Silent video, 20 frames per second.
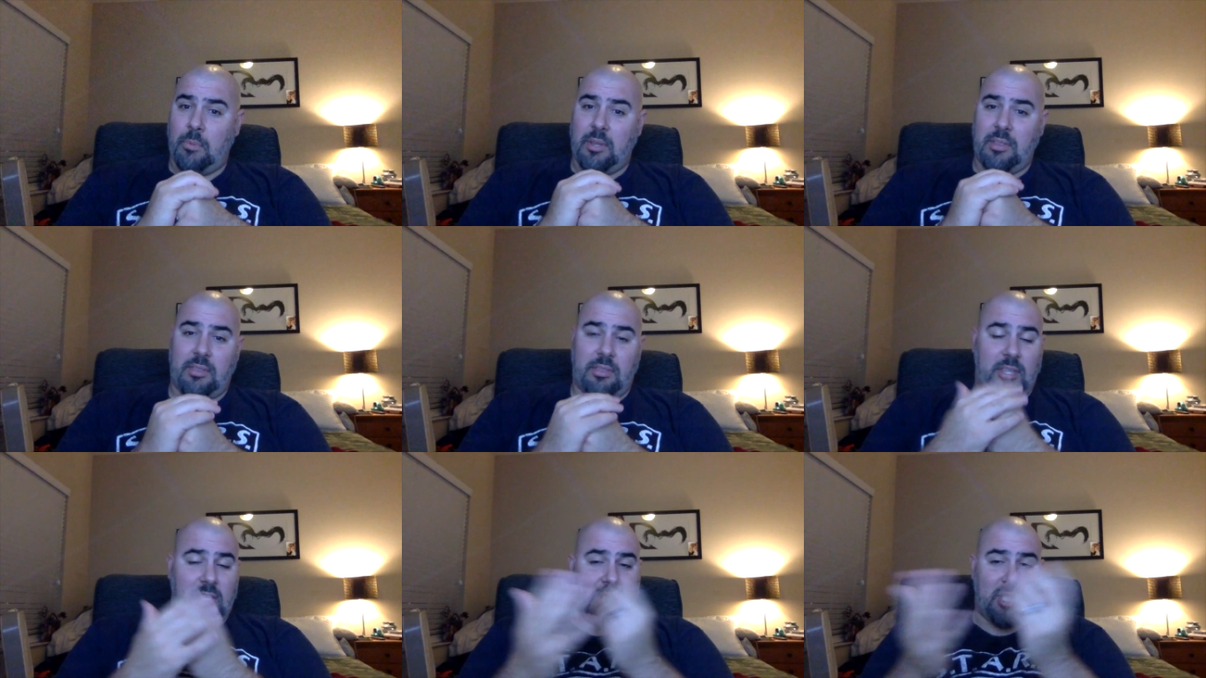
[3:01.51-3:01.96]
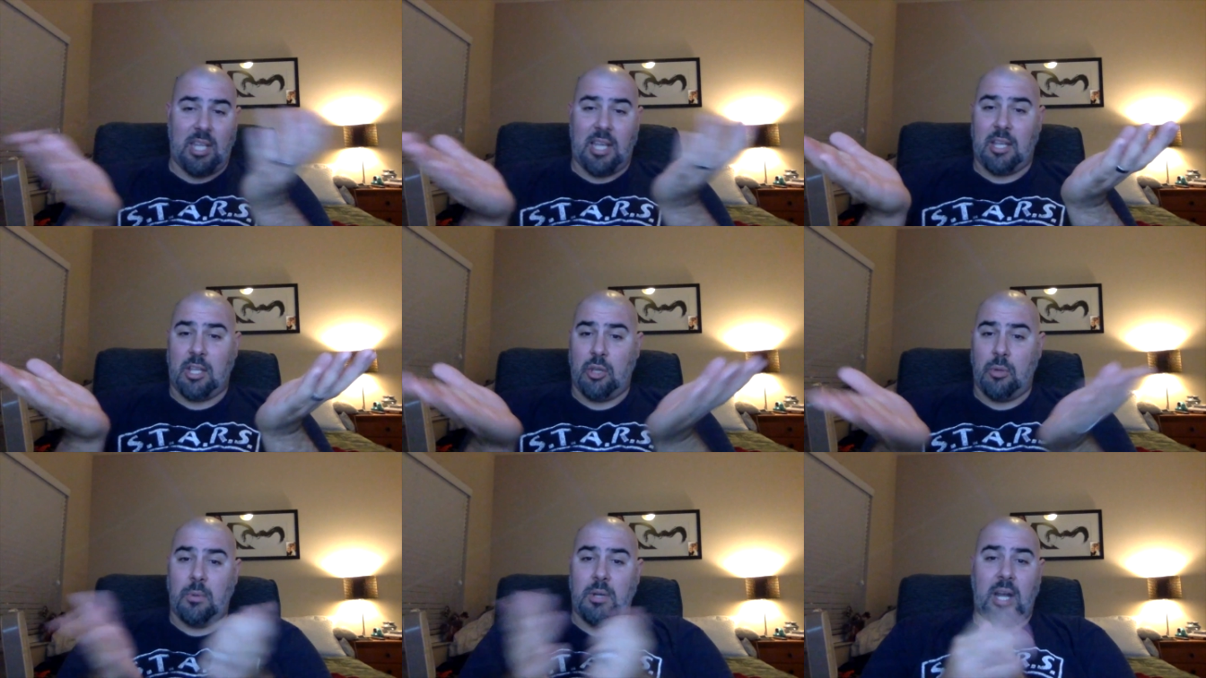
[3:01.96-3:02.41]
with just
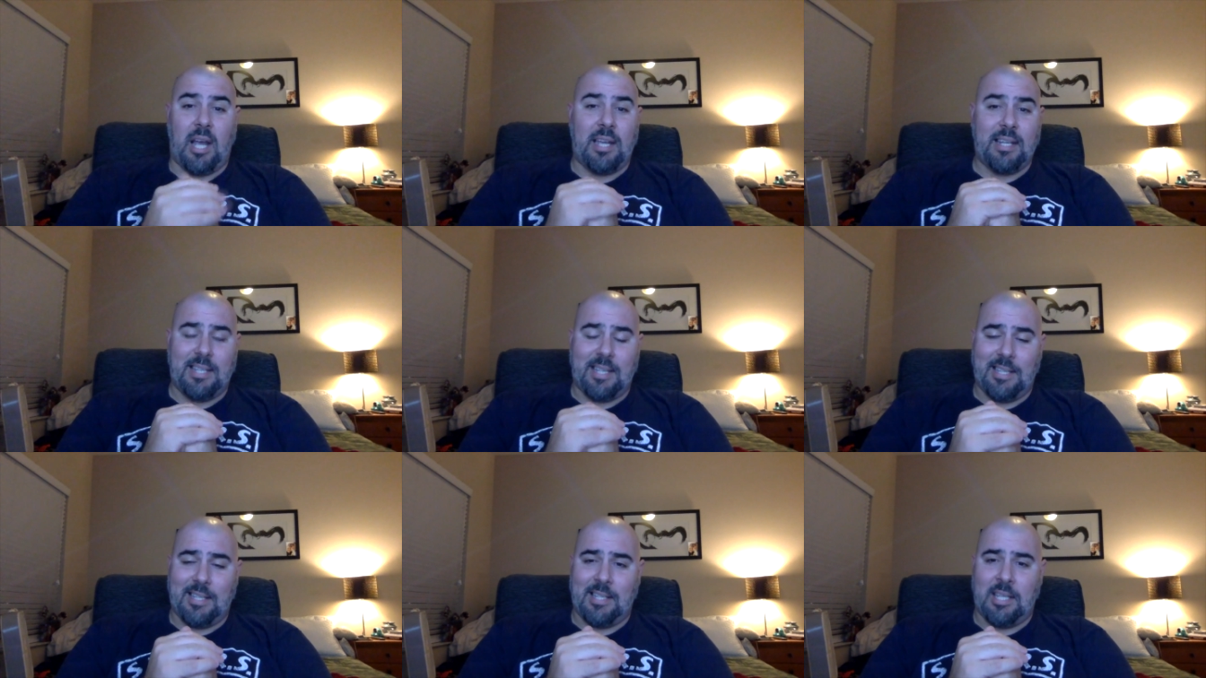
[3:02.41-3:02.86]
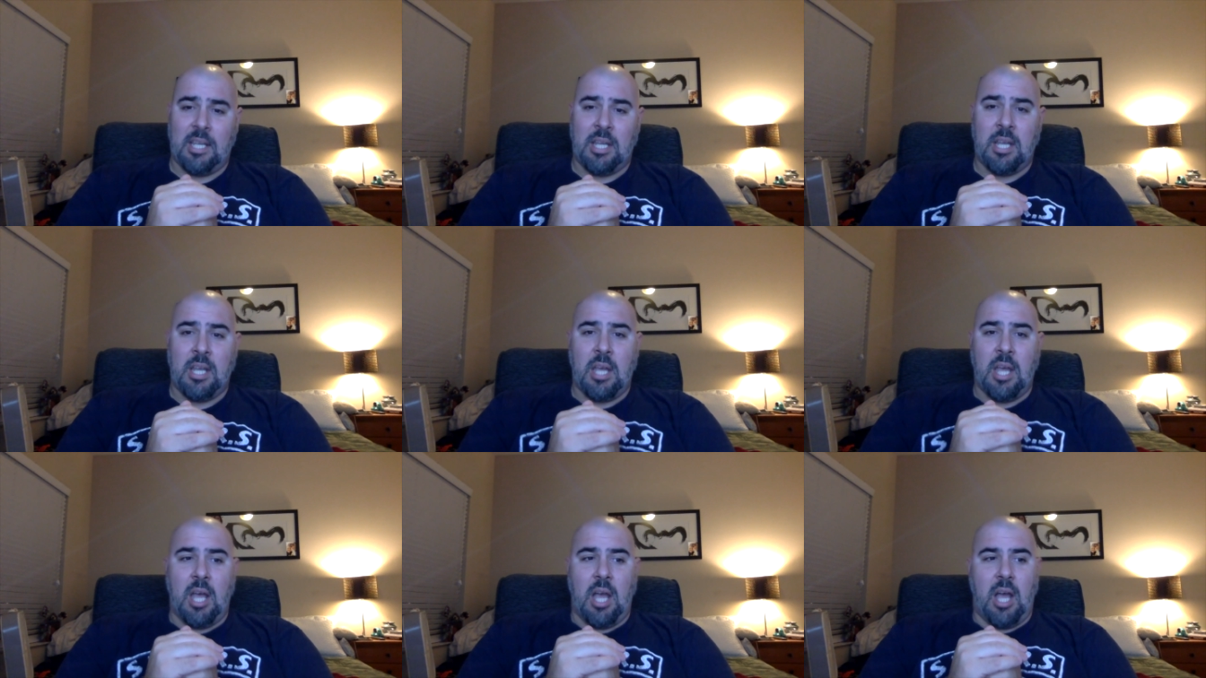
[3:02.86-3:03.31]
like you and I did
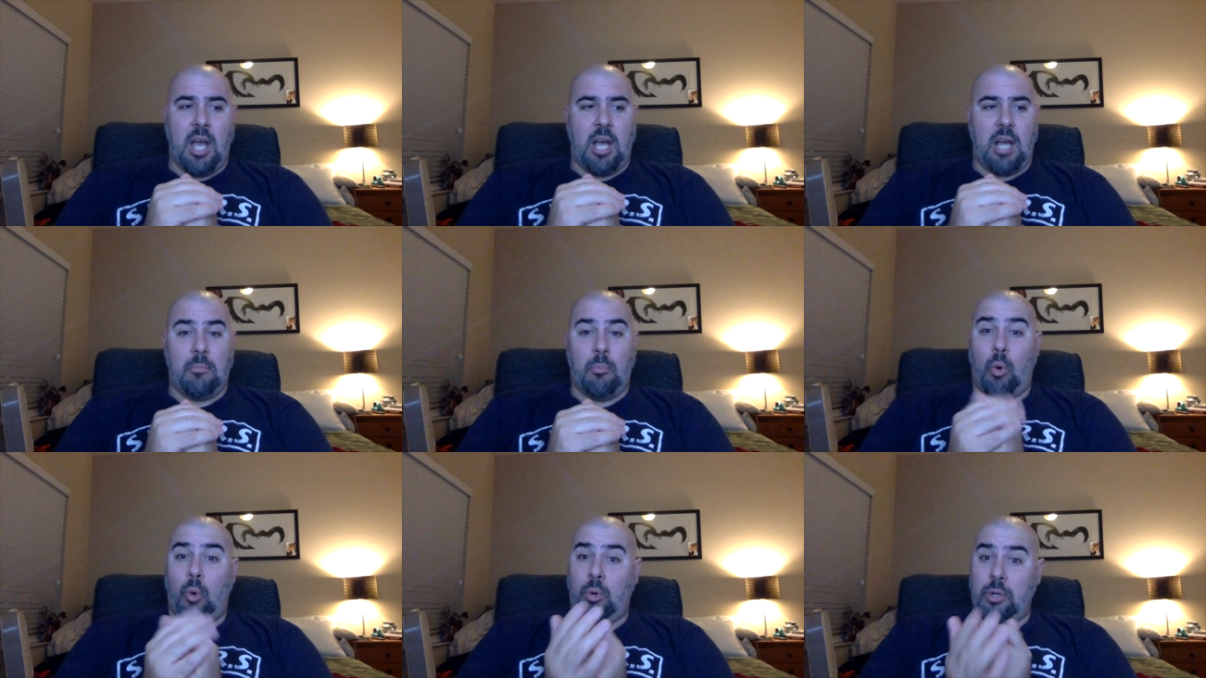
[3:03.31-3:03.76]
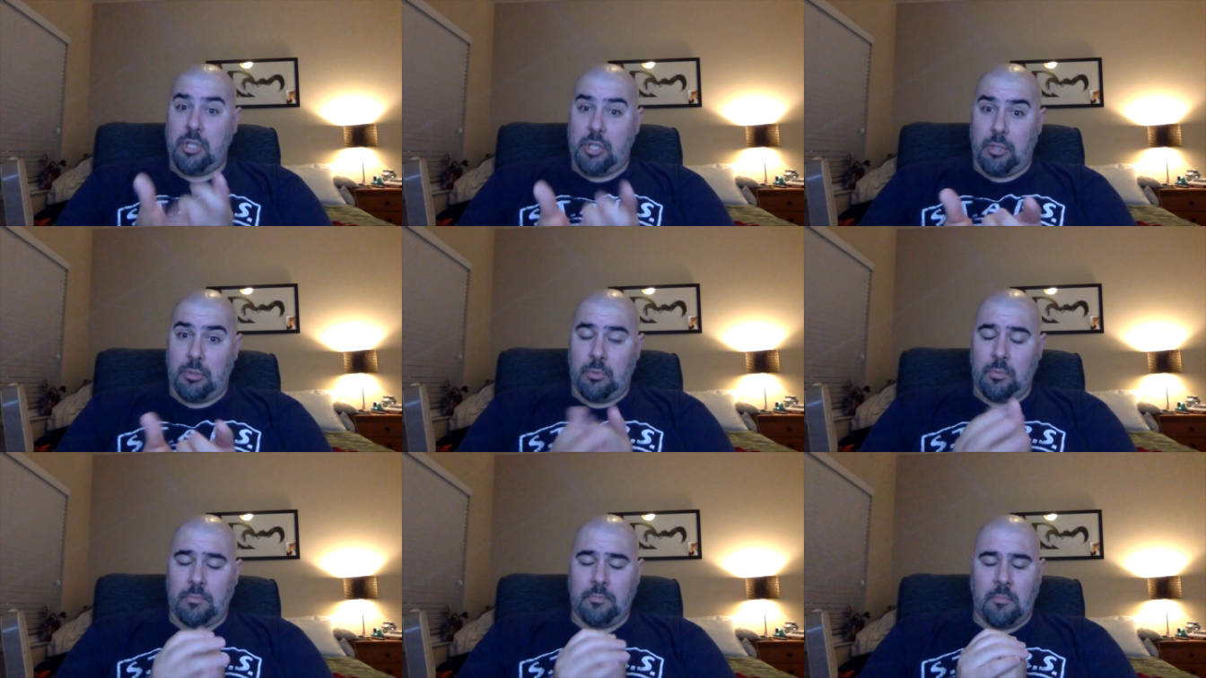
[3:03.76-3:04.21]
um, or
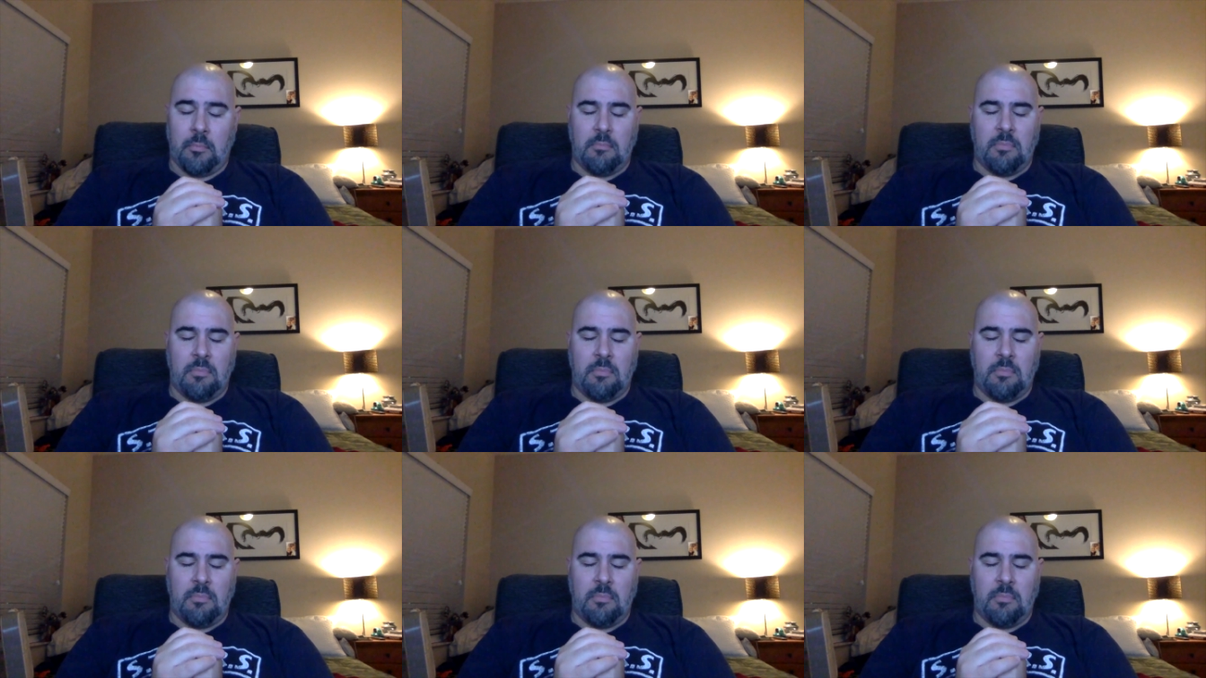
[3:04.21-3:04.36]
do,